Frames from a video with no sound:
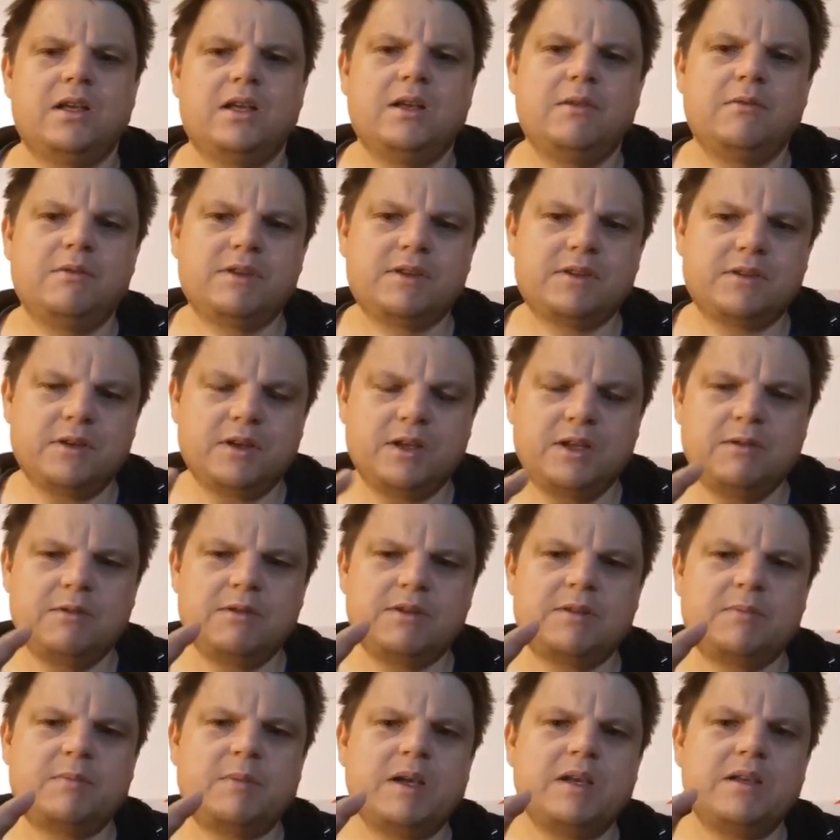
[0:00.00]
It
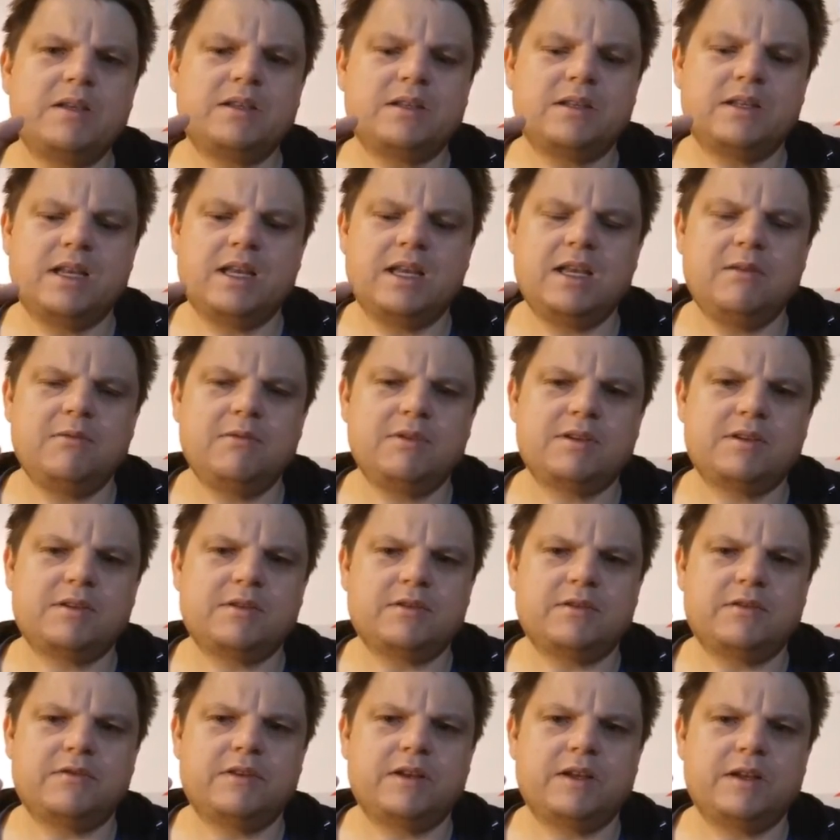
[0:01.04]
was basically he was
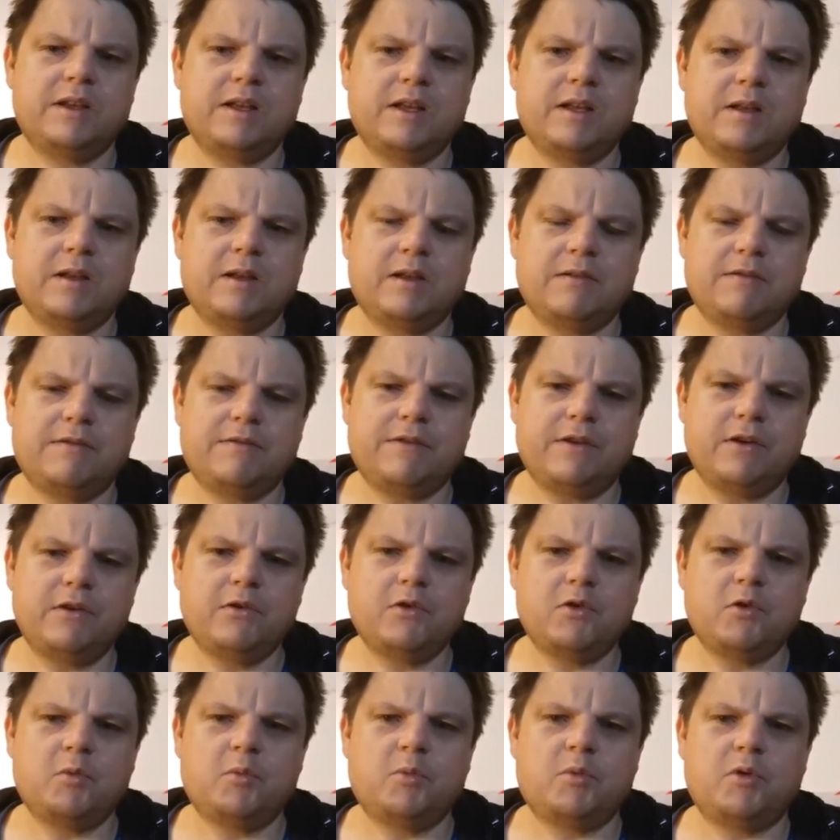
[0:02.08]
sort of a
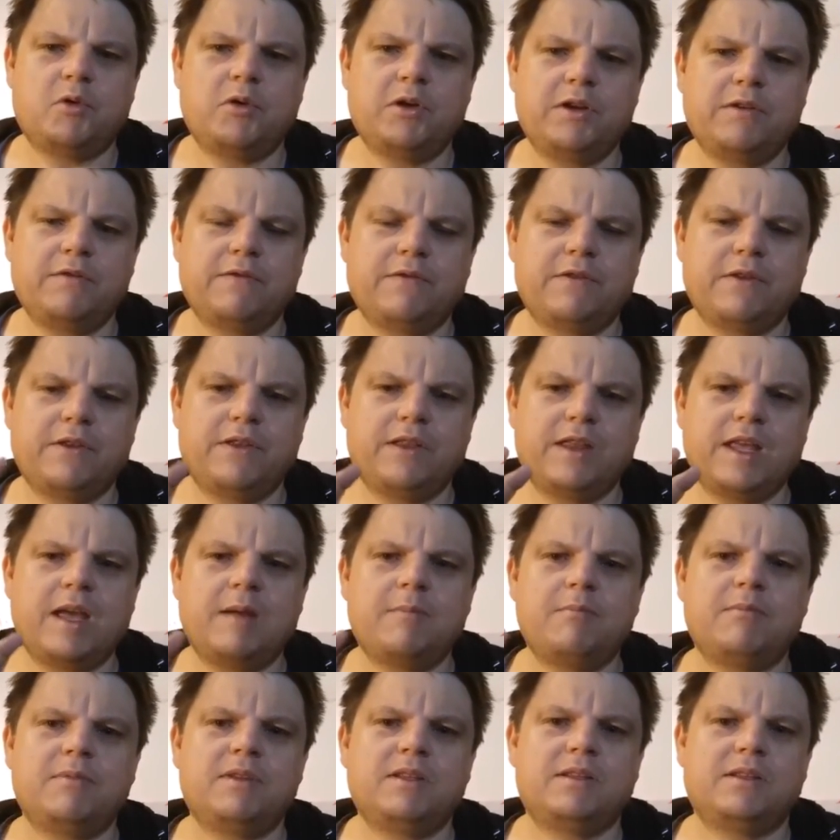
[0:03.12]
focal point for
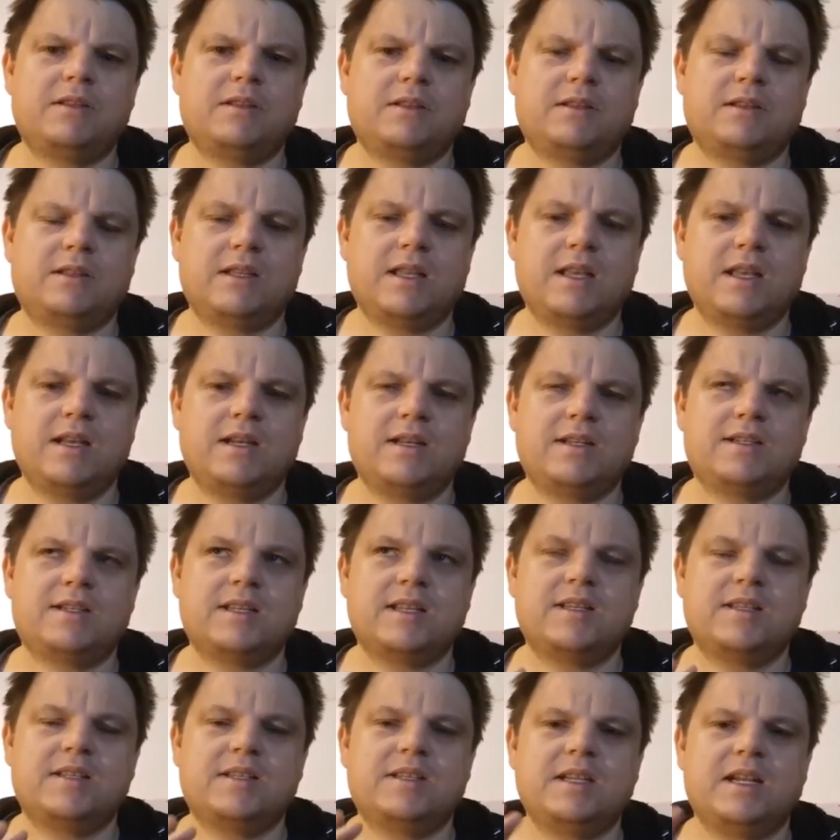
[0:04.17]
them, in a
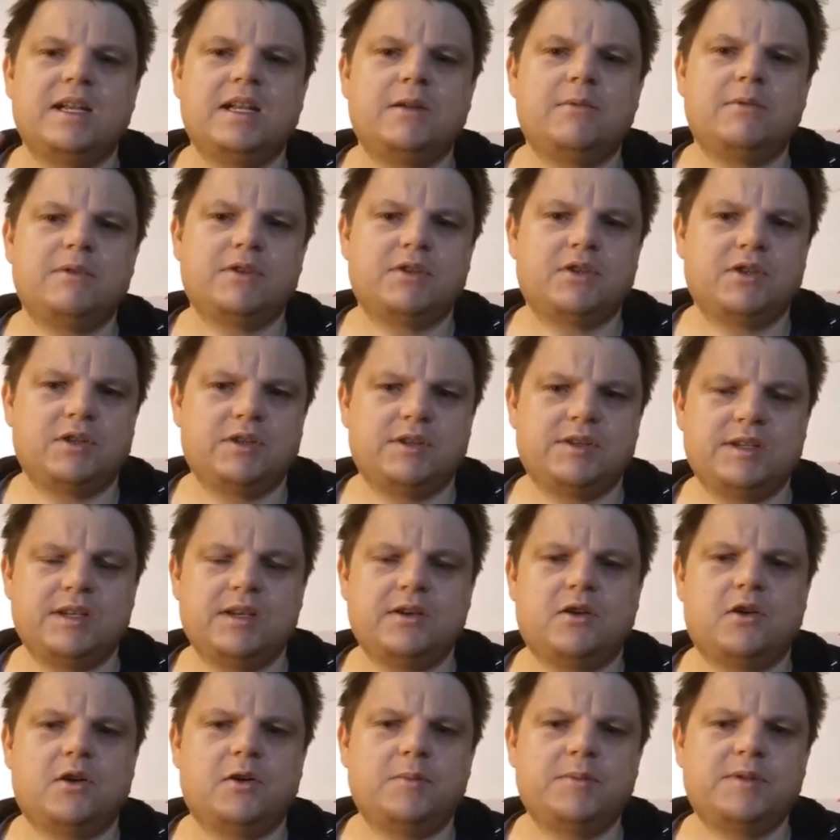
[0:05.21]
sense, dealing with
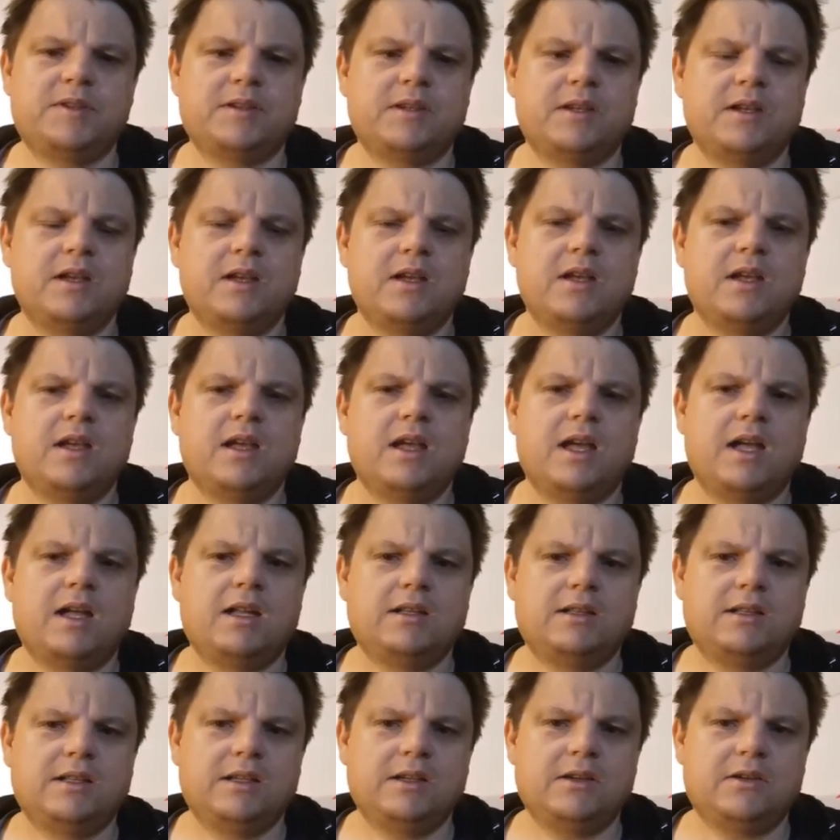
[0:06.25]
Shazia Hobbs
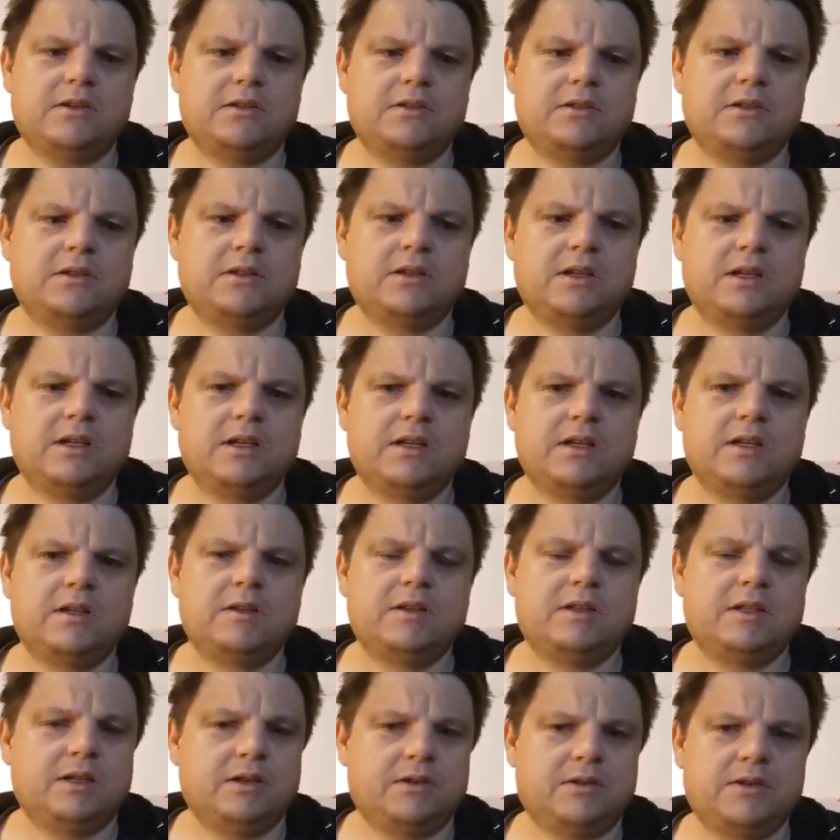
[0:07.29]
and Dion.
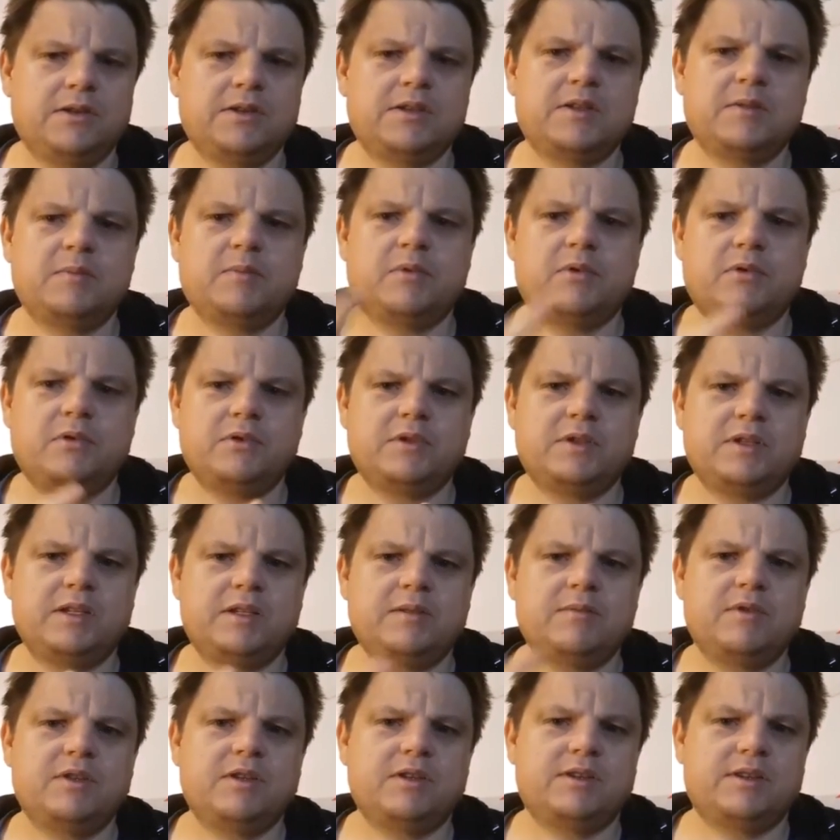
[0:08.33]
Dion had supported
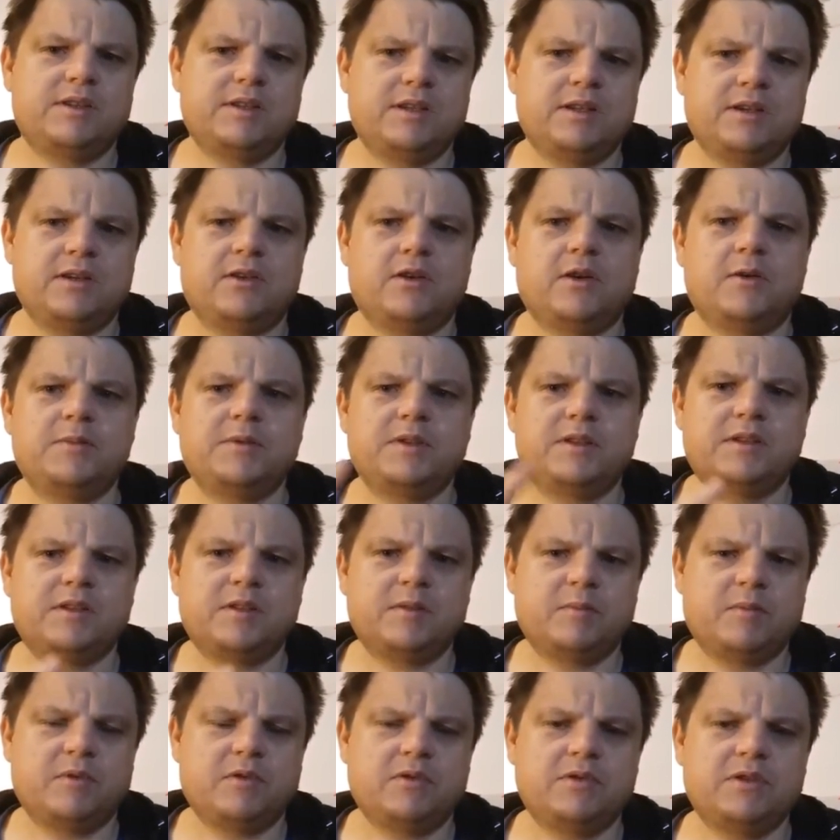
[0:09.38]
him. Shazia Hobbs had
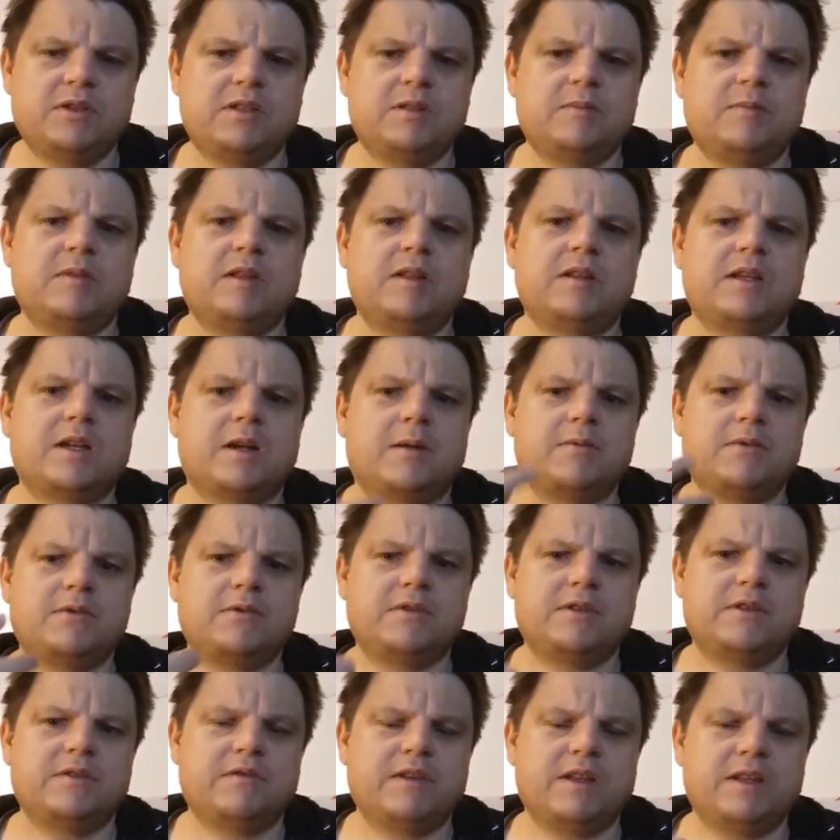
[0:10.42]
supported them. They'd come to
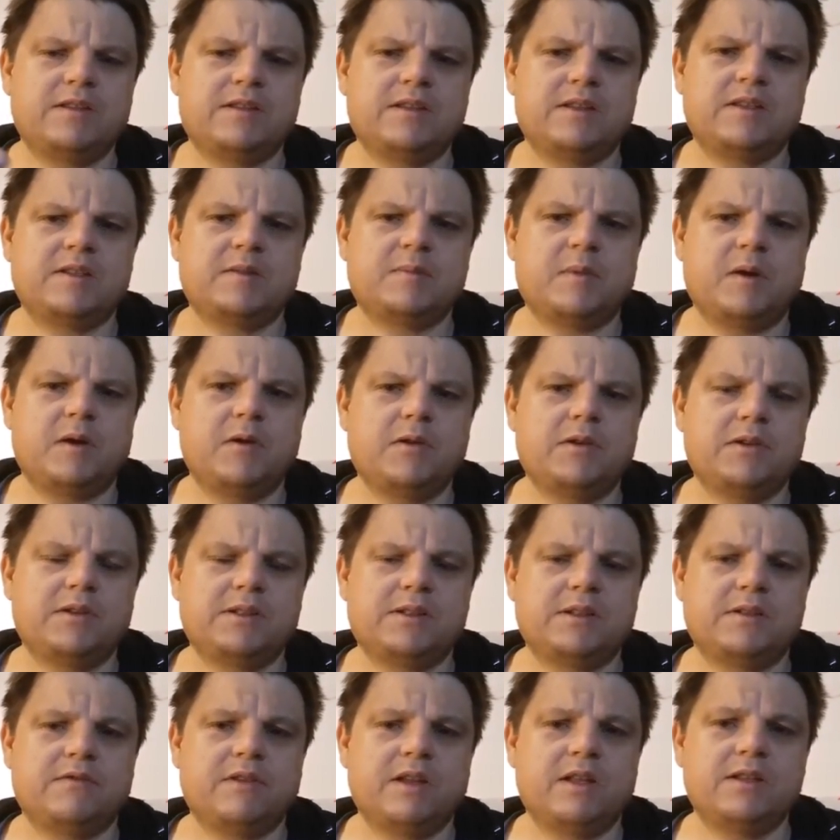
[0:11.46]
his events. They'd spoken at
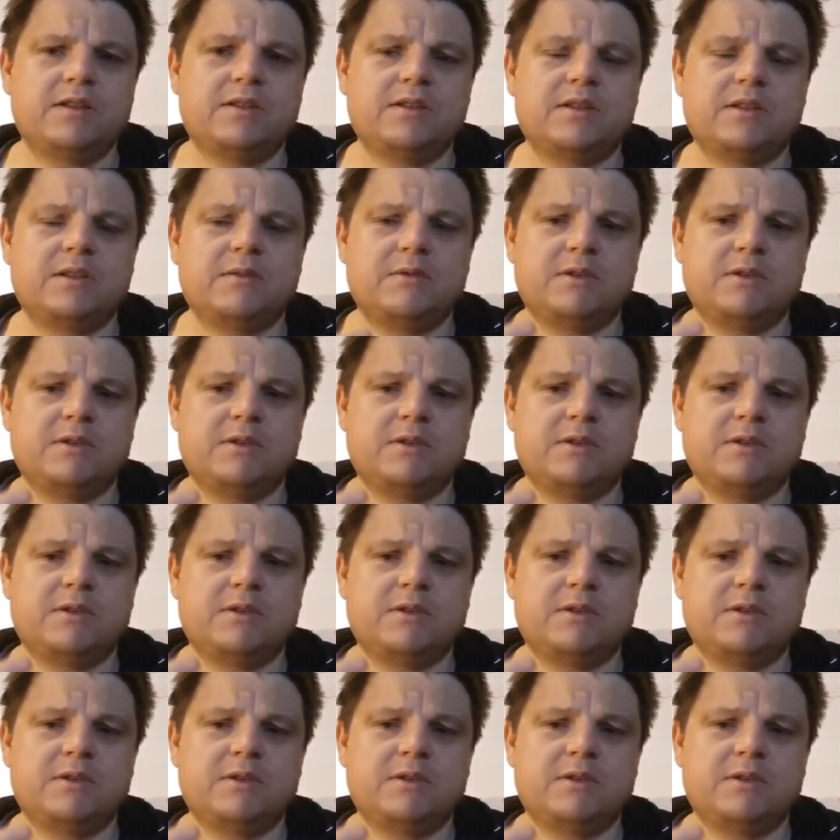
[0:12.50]
his events.